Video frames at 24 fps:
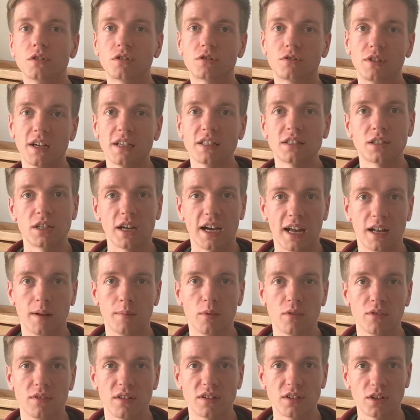stress to
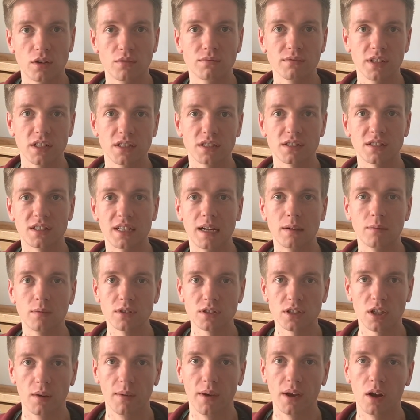animals that don't really understand what's
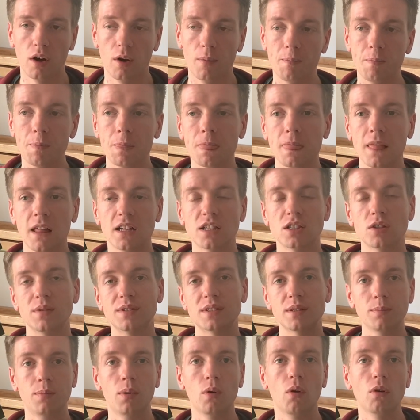going on. So it's
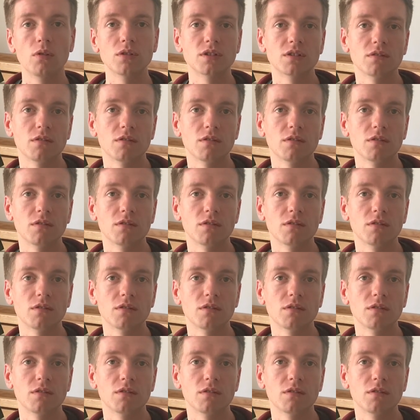important to